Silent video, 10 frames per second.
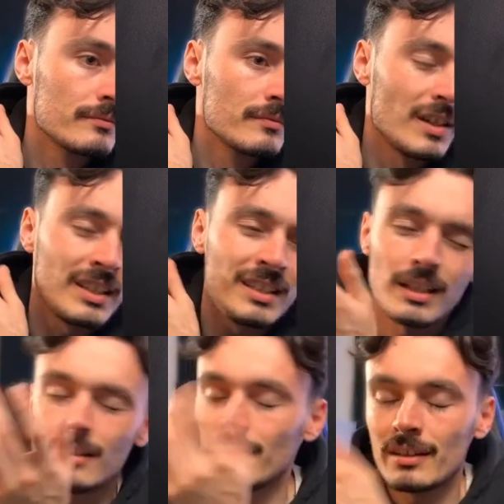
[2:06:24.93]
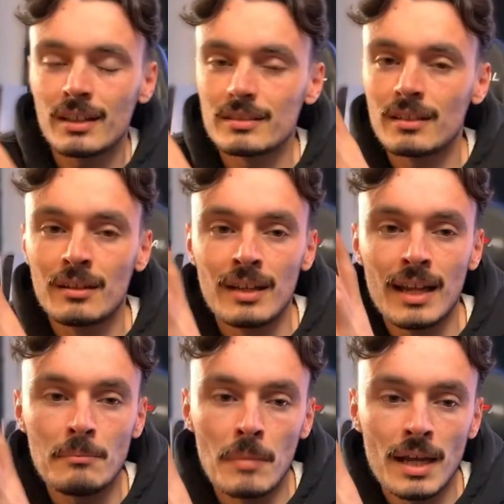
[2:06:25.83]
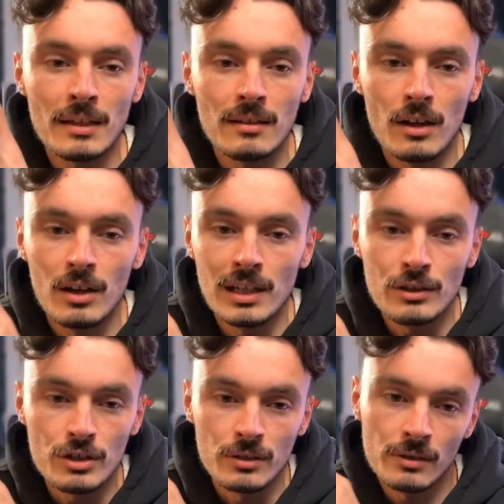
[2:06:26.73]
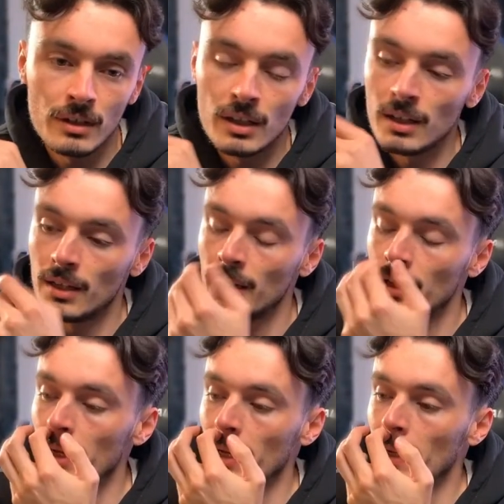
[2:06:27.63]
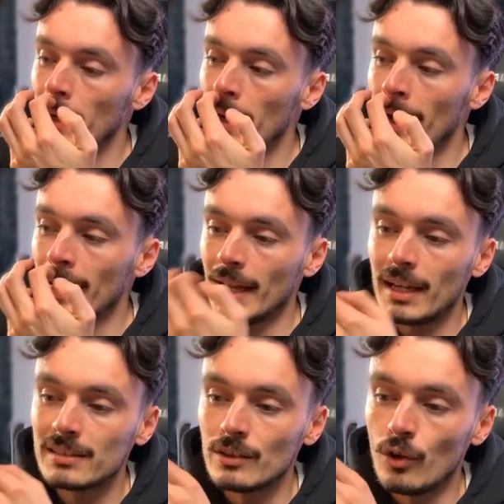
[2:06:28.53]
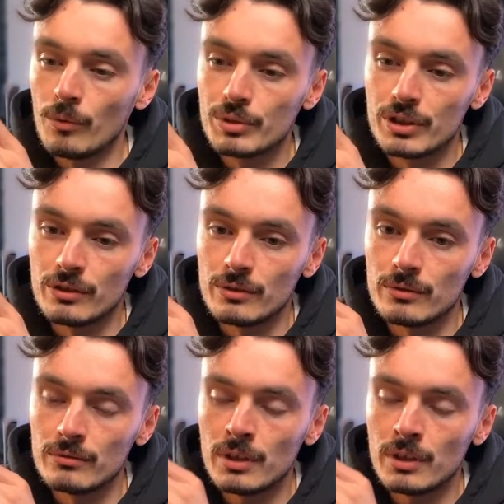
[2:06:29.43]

I think it's like late May, early June, and it has an optional